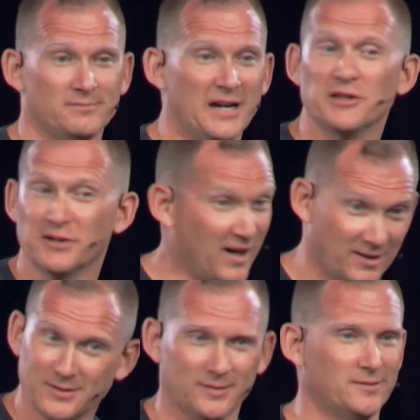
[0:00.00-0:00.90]
And they're
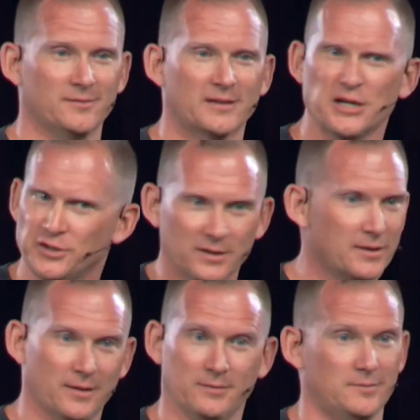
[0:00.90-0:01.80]
not, in case you didn't
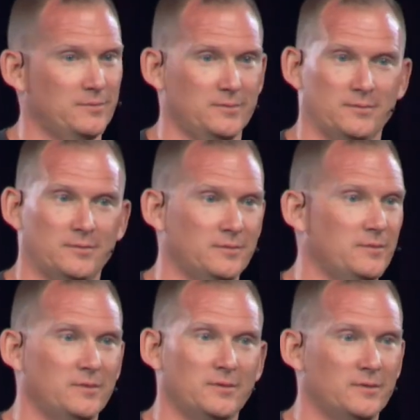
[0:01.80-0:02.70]
know.
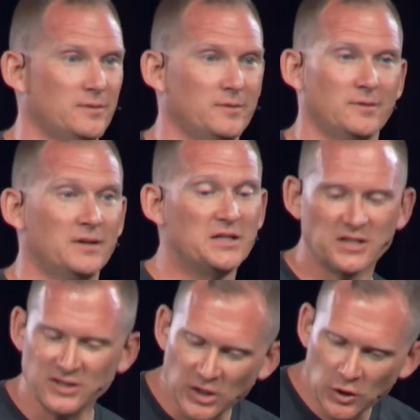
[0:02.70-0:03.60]
He
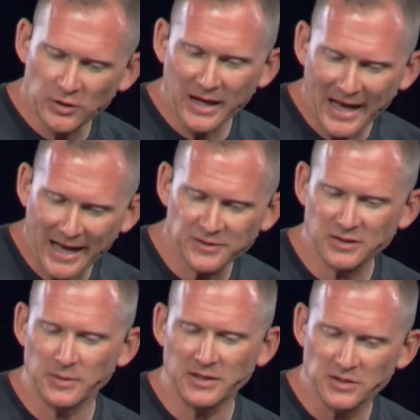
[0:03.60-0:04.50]
says, no, there has
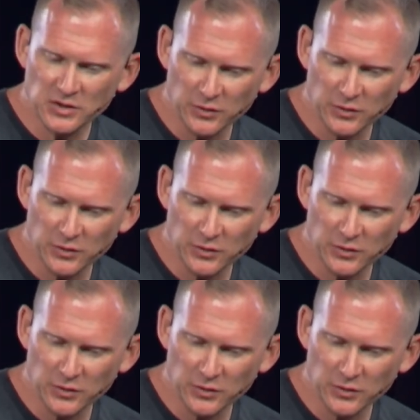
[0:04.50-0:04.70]
to be this